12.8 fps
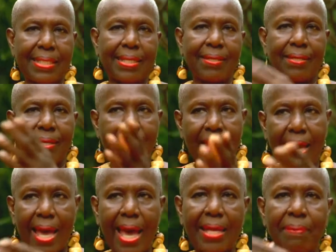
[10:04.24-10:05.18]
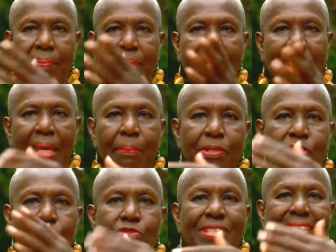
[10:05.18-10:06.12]
he hadn't been able
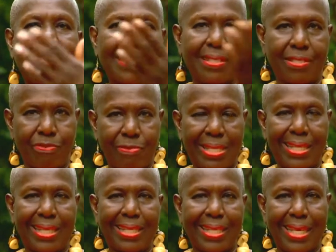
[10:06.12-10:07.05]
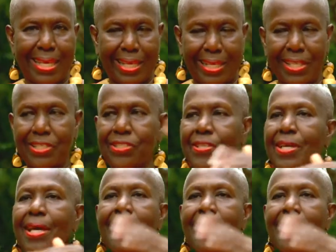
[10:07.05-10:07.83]
to resist reading the English,